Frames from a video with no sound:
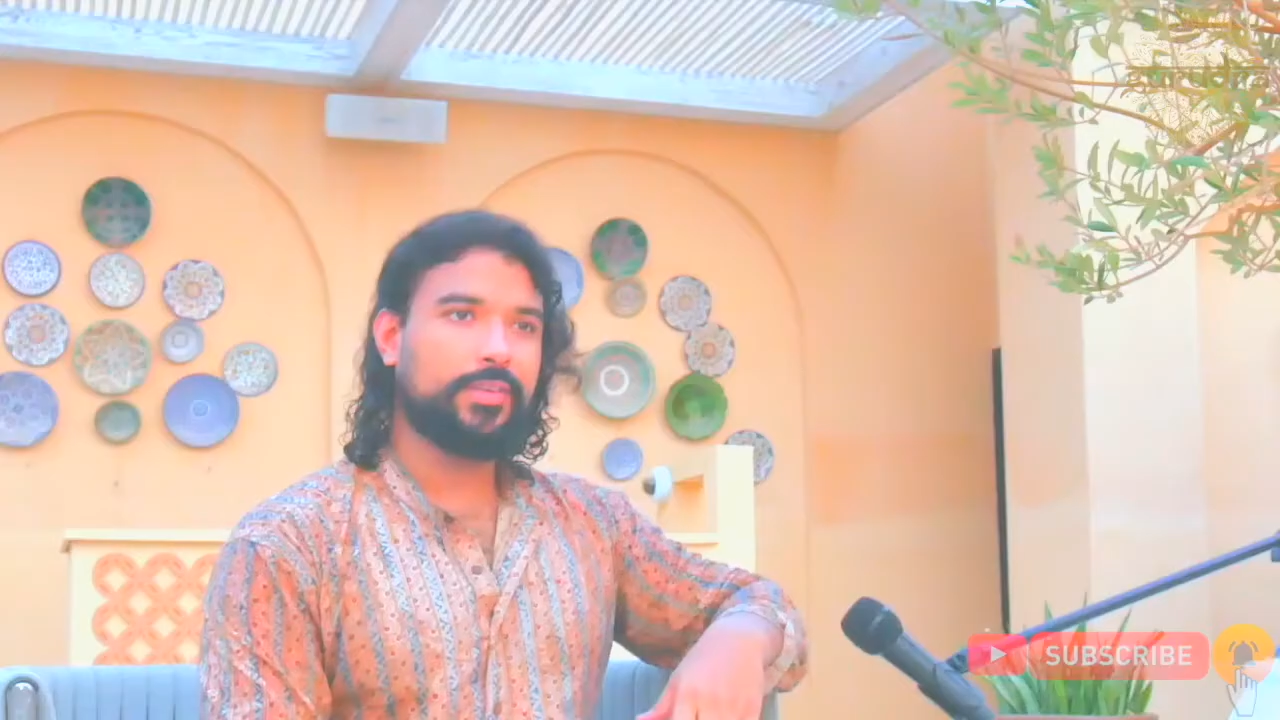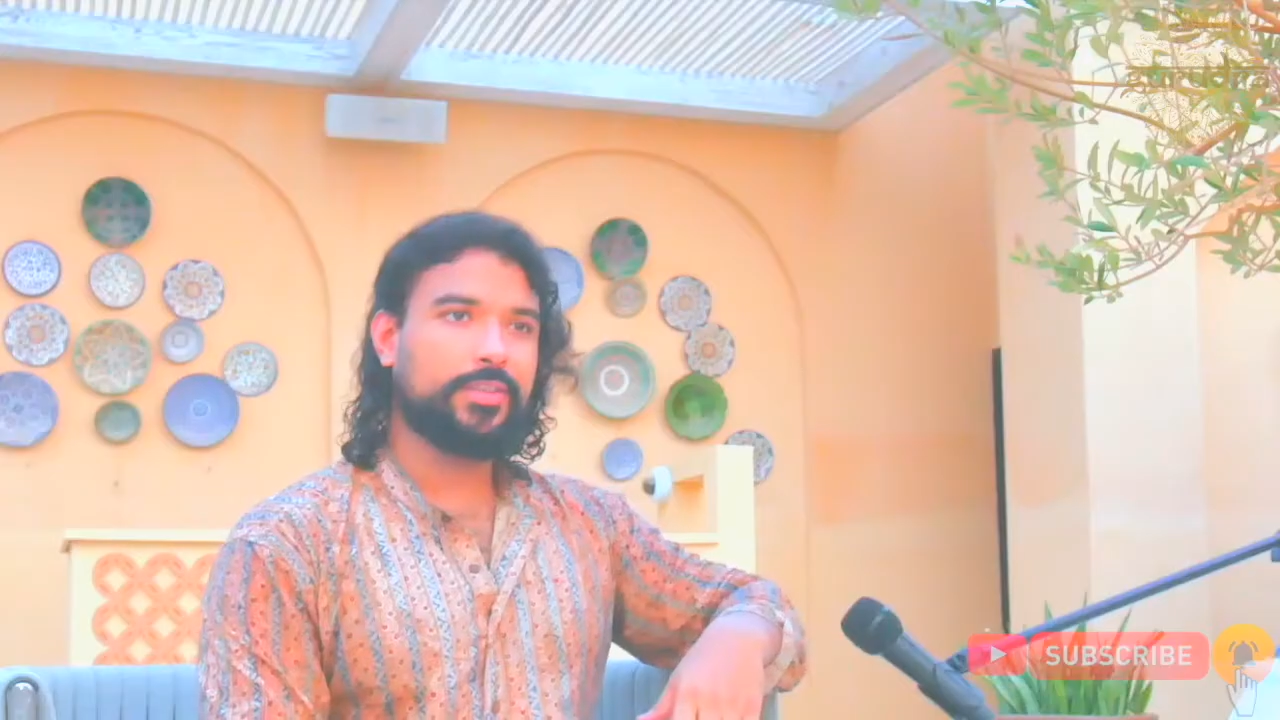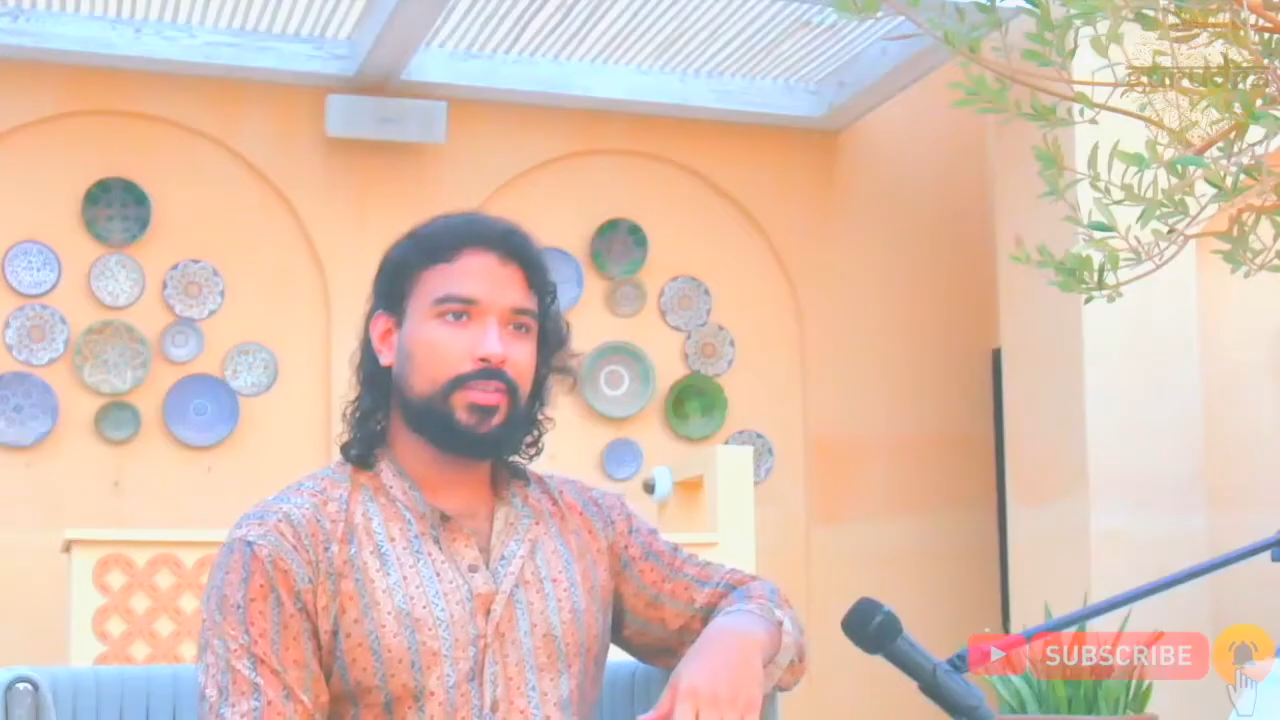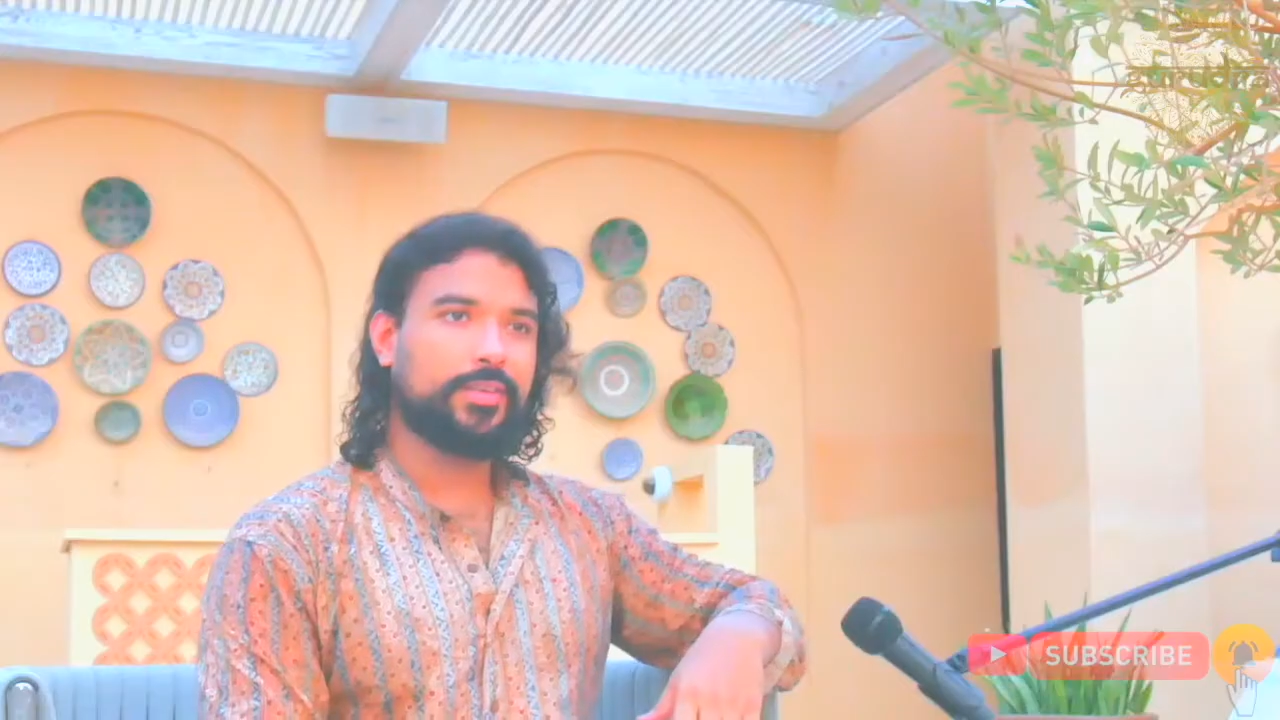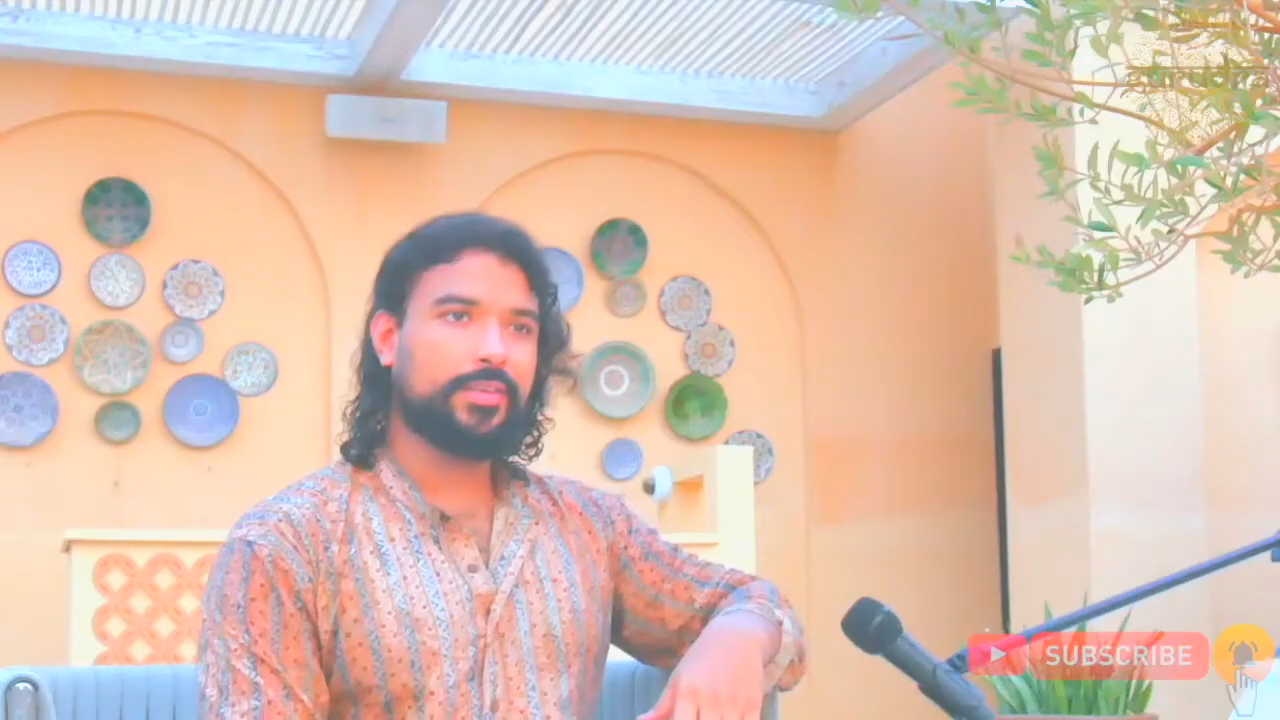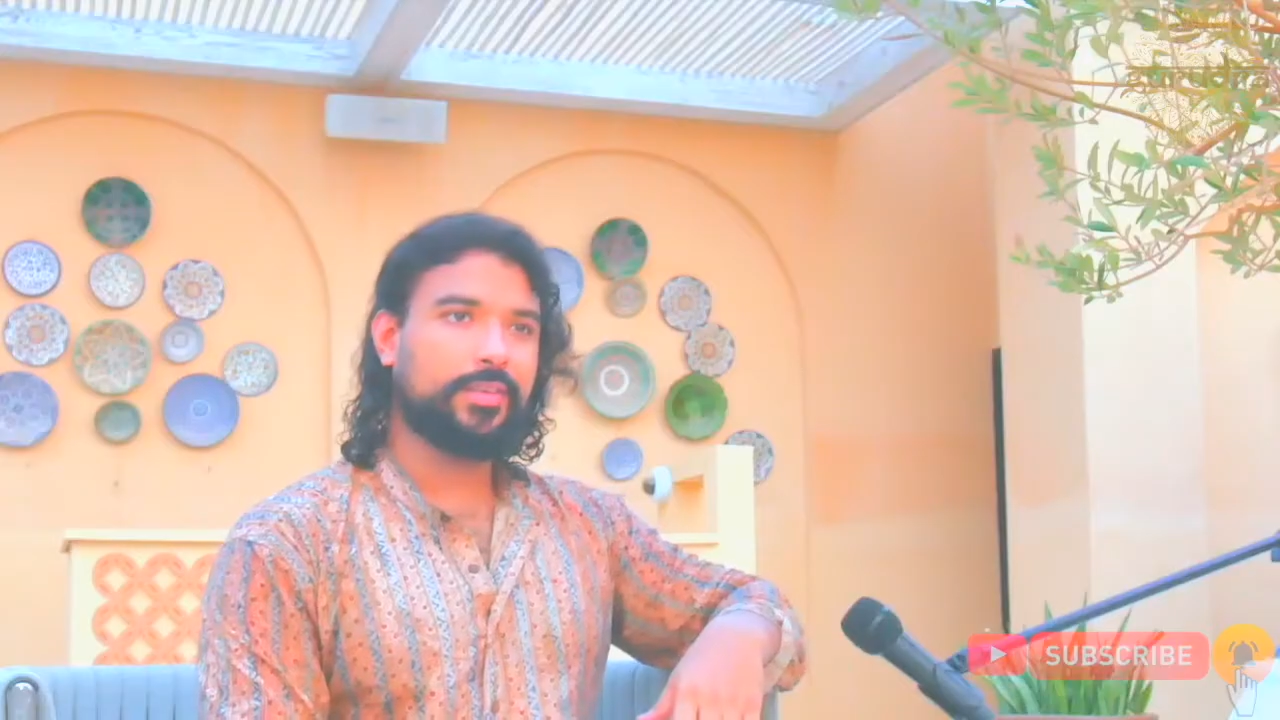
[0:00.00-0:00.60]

finished